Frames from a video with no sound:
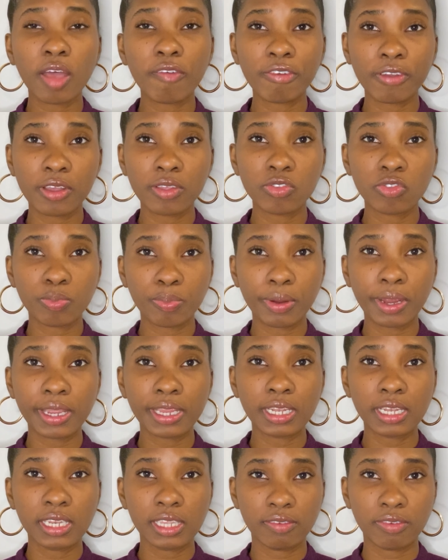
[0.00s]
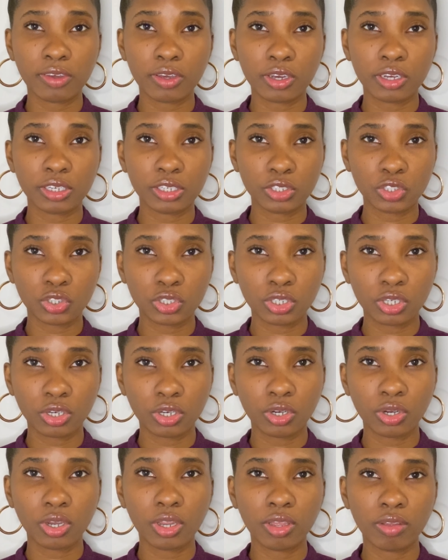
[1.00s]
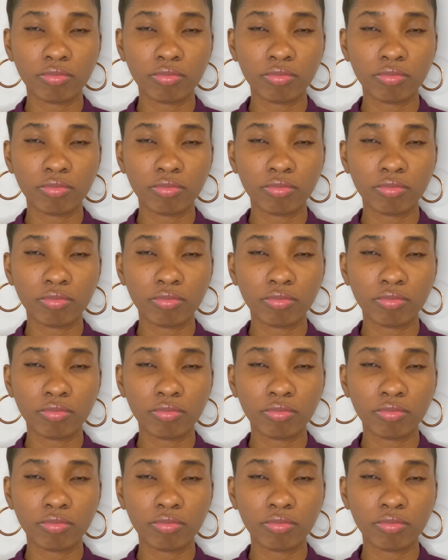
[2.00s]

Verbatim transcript: African Pride leave-in conditioner